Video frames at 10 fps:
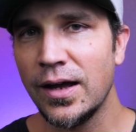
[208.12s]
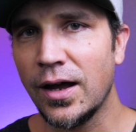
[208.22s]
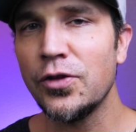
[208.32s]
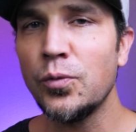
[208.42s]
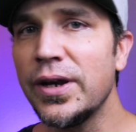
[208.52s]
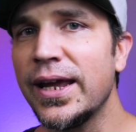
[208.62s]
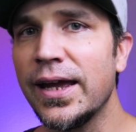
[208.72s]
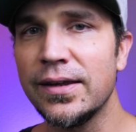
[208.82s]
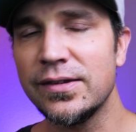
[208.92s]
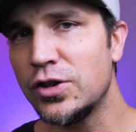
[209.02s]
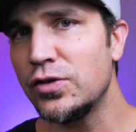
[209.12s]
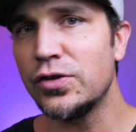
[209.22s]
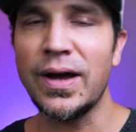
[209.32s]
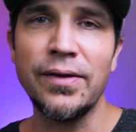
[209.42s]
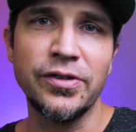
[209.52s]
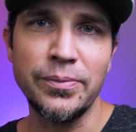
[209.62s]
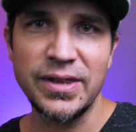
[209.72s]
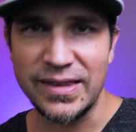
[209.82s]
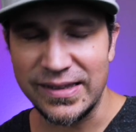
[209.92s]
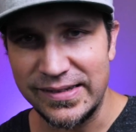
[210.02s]
on the one hand, you do have
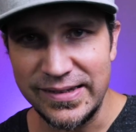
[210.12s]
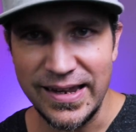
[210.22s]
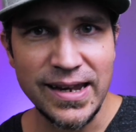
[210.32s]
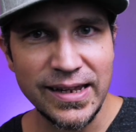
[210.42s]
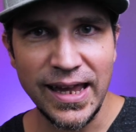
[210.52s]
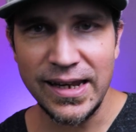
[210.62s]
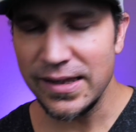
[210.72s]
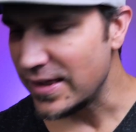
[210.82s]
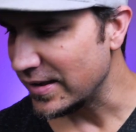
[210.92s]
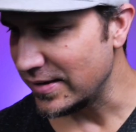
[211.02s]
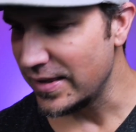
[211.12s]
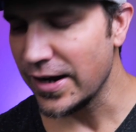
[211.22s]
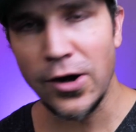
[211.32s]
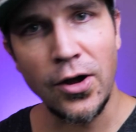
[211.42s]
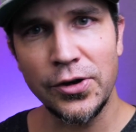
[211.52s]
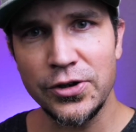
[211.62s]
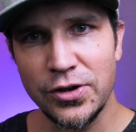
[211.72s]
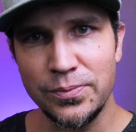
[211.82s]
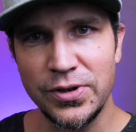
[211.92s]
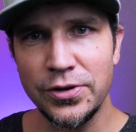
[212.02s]
something that's dedicated, that's there on your
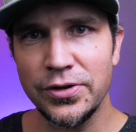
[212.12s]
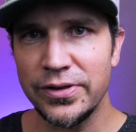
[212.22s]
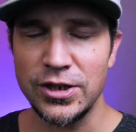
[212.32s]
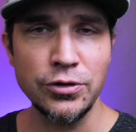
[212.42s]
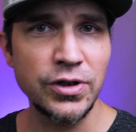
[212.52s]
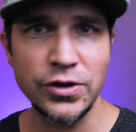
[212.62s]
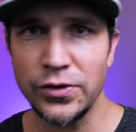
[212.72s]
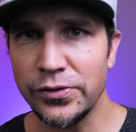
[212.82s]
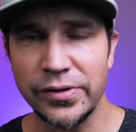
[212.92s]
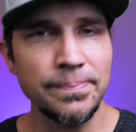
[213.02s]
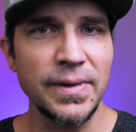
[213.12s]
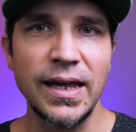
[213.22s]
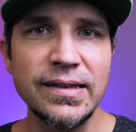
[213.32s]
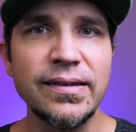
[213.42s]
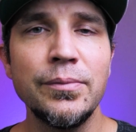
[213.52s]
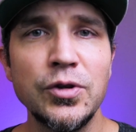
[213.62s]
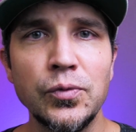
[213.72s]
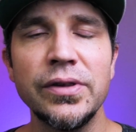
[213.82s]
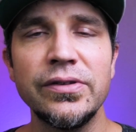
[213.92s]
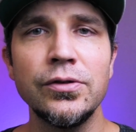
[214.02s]
computer that you can use anytime you
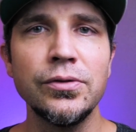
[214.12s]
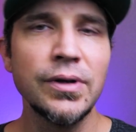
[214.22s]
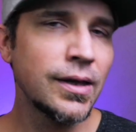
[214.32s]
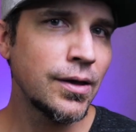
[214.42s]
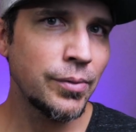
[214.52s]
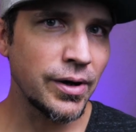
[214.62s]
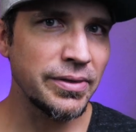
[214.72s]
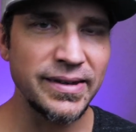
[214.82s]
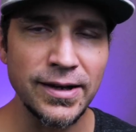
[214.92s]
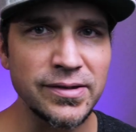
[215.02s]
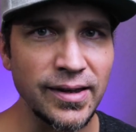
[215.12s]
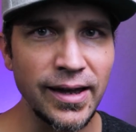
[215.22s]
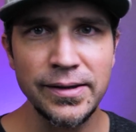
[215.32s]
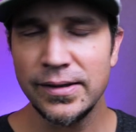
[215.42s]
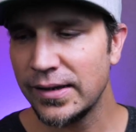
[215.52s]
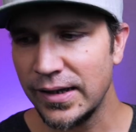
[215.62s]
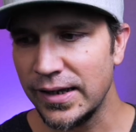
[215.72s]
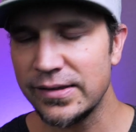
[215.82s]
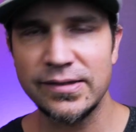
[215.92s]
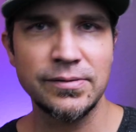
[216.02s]
want to. But on the downside,
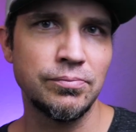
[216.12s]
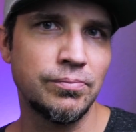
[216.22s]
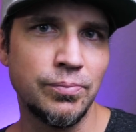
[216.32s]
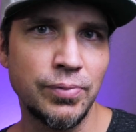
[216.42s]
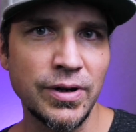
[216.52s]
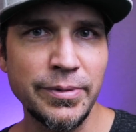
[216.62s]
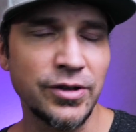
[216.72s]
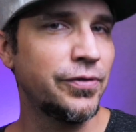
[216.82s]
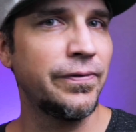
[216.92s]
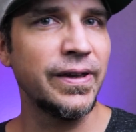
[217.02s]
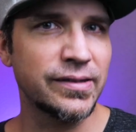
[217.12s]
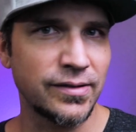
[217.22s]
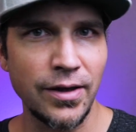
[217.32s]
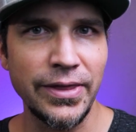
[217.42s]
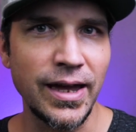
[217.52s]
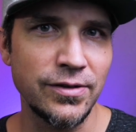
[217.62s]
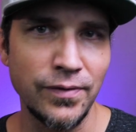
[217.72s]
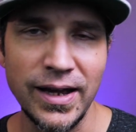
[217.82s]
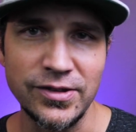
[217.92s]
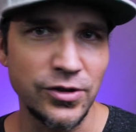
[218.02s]
it's pretty much fixed on that
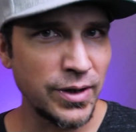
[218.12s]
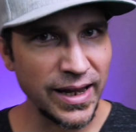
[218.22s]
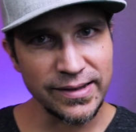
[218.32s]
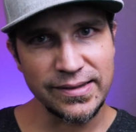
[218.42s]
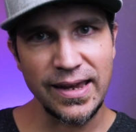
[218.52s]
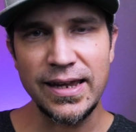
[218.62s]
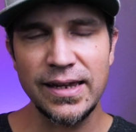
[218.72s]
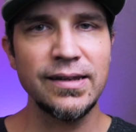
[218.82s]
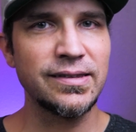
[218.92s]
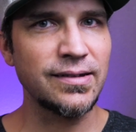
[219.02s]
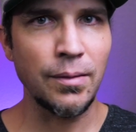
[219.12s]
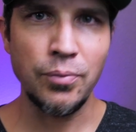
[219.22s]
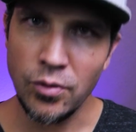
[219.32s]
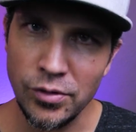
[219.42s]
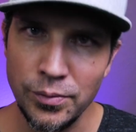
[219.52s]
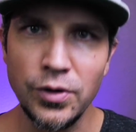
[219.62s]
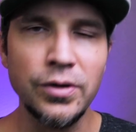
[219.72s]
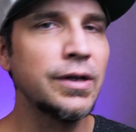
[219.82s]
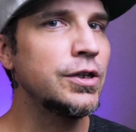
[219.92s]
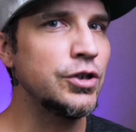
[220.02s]
device. You can't take it, it's not
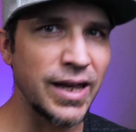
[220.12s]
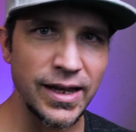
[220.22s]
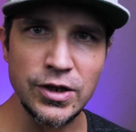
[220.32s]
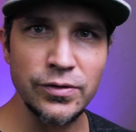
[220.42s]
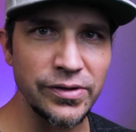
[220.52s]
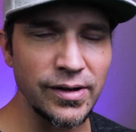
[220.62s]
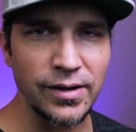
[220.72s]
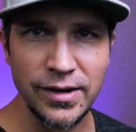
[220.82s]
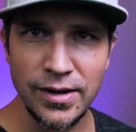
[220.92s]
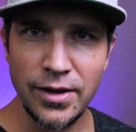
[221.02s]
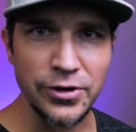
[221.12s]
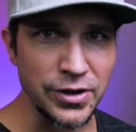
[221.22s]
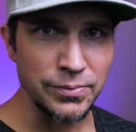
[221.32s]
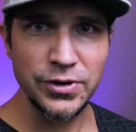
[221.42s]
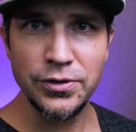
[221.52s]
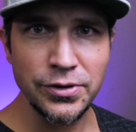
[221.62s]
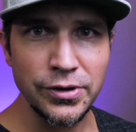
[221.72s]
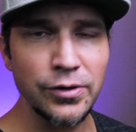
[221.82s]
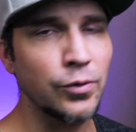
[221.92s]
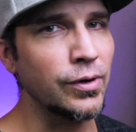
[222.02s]
portable, you can't use it on another
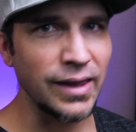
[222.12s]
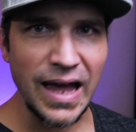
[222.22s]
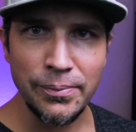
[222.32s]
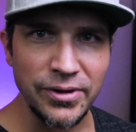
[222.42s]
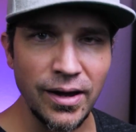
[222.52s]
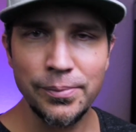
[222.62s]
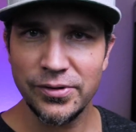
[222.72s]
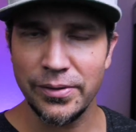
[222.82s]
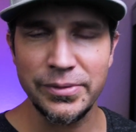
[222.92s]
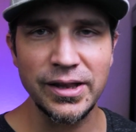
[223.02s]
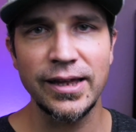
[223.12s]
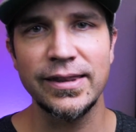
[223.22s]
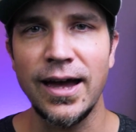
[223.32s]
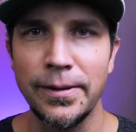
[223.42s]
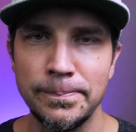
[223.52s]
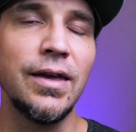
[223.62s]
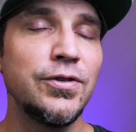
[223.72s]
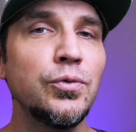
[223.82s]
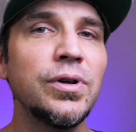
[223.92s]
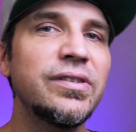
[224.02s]
computer or a laptop or something like that. If
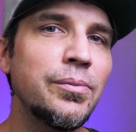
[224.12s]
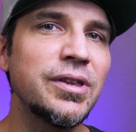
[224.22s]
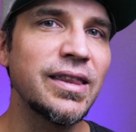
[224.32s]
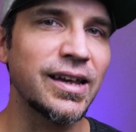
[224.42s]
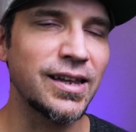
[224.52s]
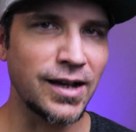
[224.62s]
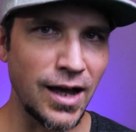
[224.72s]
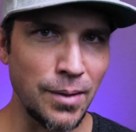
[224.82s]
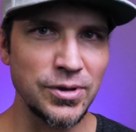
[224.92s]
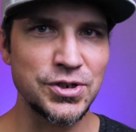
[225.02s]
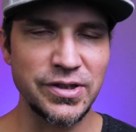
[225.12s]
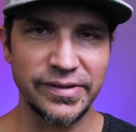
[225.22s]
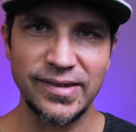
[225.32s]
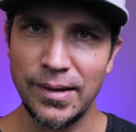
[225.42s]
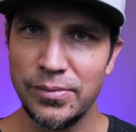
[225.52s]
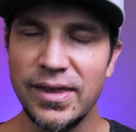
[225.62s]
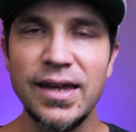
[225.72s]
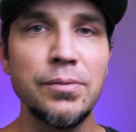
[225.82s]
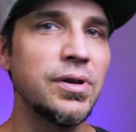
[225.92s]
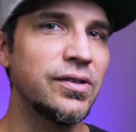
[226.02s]
you want something that can accomplish the same
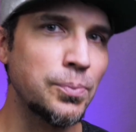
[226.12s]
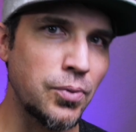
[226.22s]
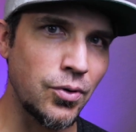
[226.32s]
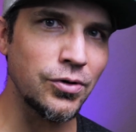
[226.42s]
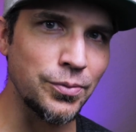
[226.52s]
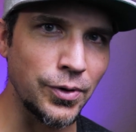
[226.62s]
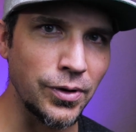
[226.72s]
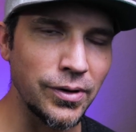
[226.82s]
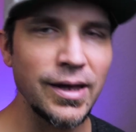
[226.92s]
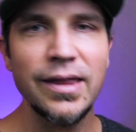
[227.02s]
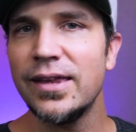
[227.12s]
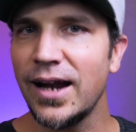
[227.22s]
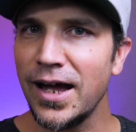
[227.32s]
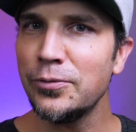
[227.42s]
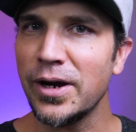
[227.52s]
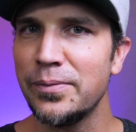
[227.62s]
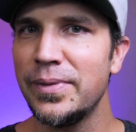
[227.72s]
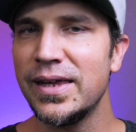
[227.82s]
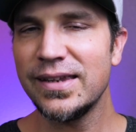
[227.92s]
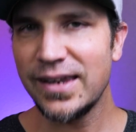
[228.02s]
thing but is portable, then I'd
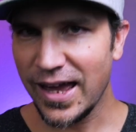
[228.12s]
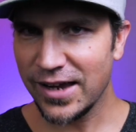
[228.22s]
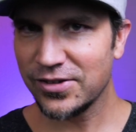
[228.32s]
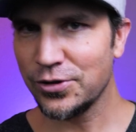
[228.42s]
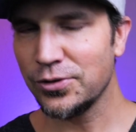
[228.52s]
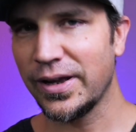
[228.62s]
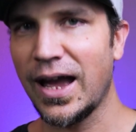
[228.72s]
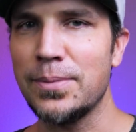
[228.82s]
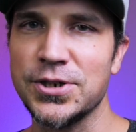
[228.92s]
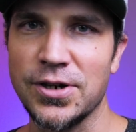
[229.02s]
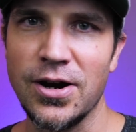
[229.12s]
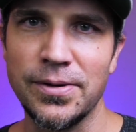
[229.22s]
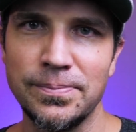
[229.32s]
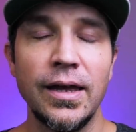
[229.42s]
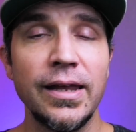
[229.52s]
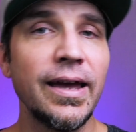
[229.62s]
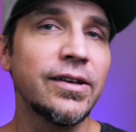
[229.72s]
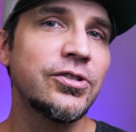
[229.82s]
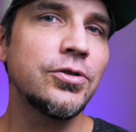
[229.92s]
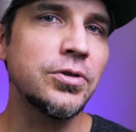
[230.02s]
recommend an external capture card. An
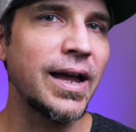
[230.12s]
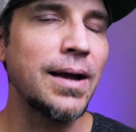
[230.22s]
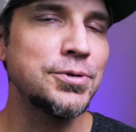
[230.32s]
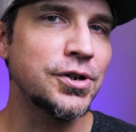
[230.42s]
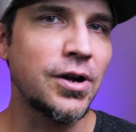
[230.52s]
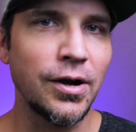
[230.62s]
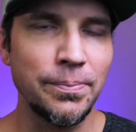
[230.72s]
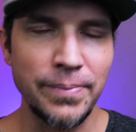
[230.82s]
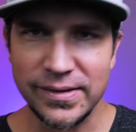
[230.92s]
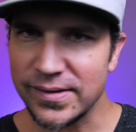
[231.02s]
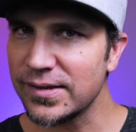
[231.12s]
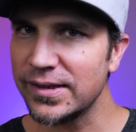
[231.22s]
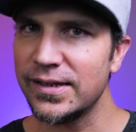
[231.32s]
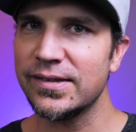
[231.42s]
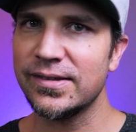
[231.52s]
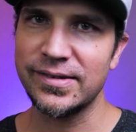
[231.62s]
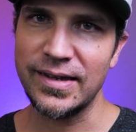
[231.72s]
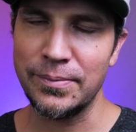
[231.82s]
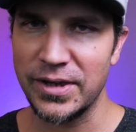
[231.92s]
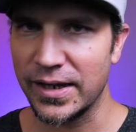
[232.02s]
external capture card basically does the
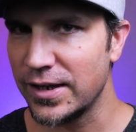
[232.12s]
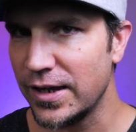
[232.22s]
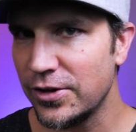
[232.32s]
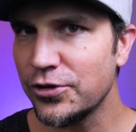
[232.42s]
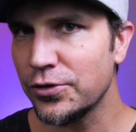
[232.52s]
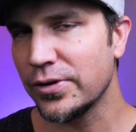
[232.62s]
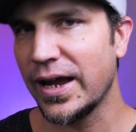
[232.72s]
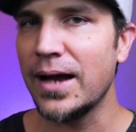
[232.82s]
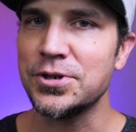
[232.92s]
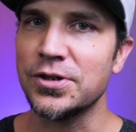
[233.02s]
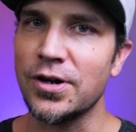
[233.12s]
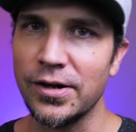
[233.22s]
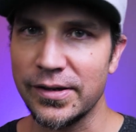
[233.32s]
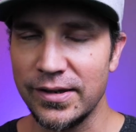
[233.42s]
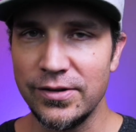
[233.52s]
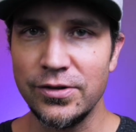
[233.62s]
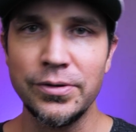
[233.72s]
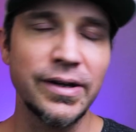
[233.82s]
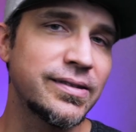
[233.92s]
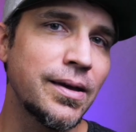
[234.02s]
same thing an internal capture card can
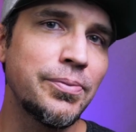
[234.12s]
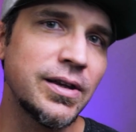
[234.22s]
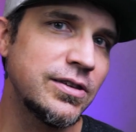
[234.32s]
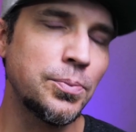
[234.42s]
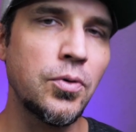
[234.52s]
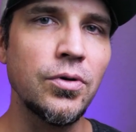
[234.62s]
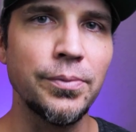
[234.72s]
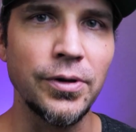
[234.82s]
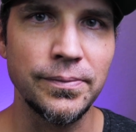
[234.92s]
do, except that it's portable.